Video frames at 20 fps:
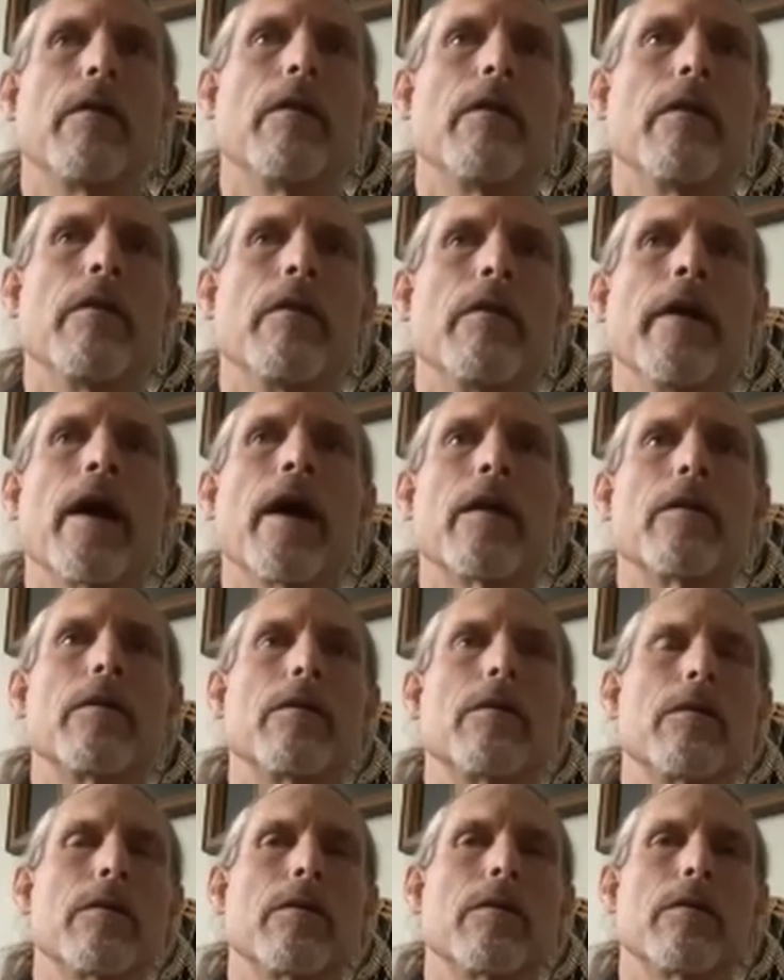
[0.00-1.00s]
that
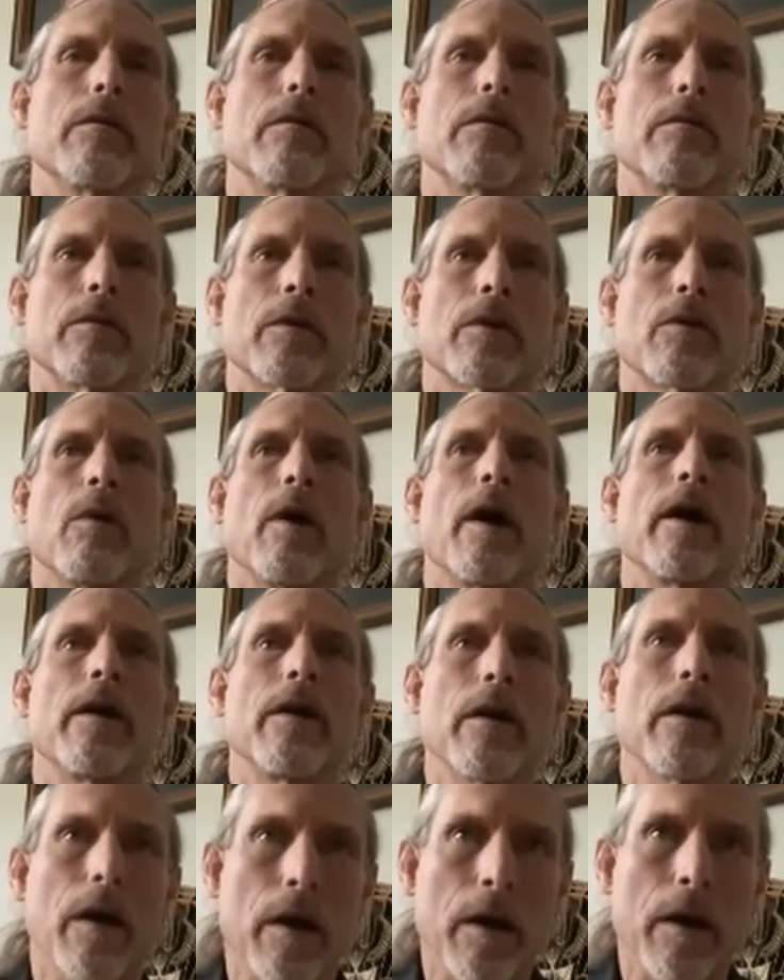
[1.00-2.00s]

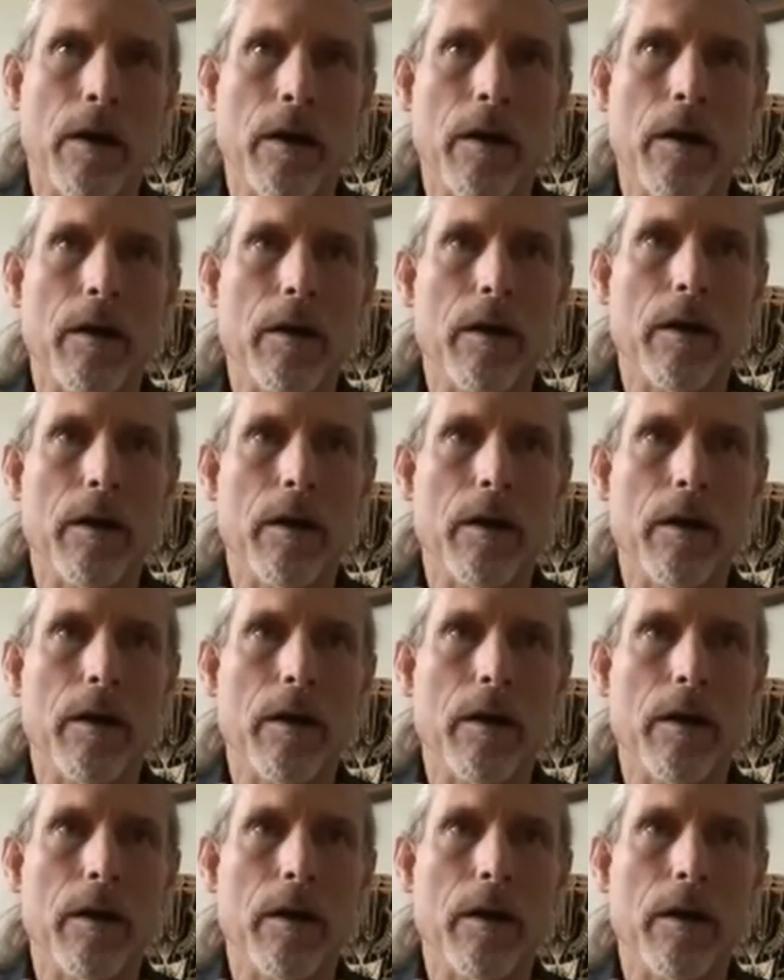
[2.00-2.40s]
require our